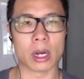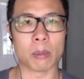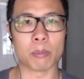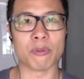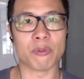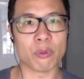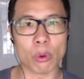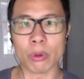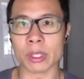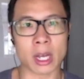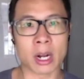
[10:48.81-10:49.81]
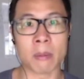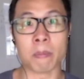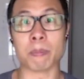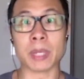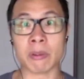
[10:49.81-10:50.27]
before this kind of
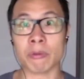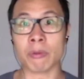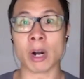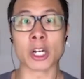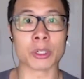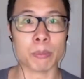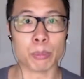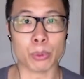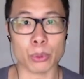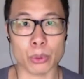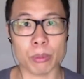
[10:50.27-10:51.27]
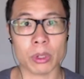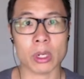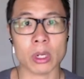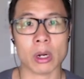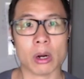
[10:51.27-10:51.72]
big rush and boom
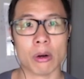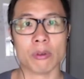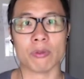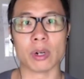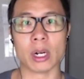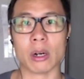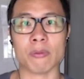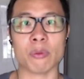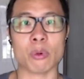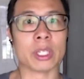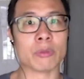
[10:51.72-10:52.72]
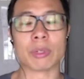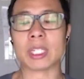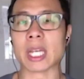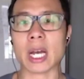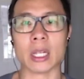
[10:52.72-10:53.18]
of all these
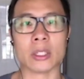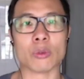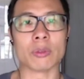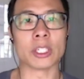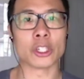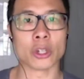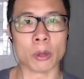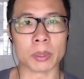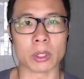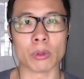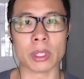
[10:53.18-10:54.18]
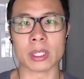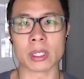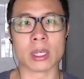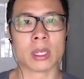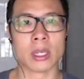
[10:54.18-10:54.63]
retailers, all these shops, all
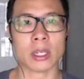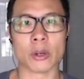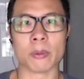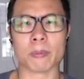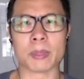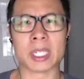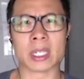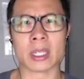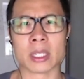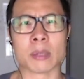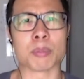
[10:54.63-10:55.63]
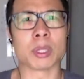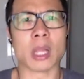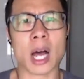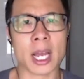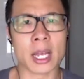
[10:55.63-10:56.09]
these, you know, particular
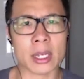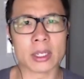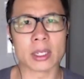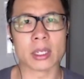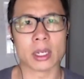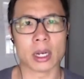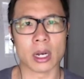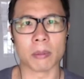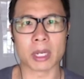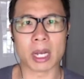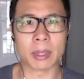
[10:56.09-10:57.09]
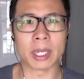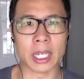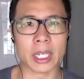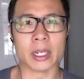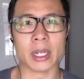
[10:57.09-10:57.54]
suppliers coming
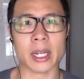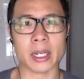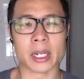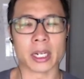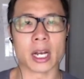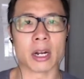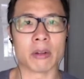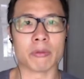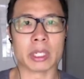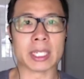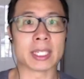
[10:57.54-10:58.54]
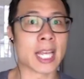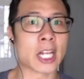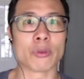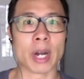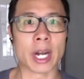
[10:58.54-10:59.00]
in and kind of really
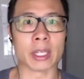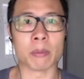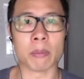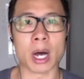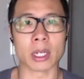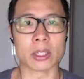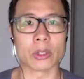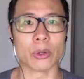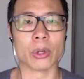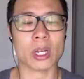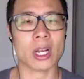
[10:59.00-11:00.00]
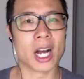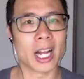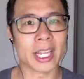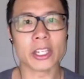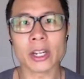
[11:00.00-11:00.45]
saturating the market. So I
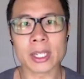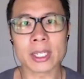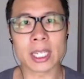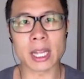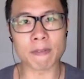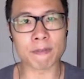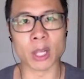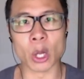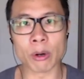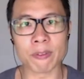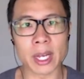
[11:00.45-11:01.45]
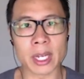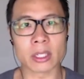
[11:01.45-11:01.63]
think you're going to see that flow and effect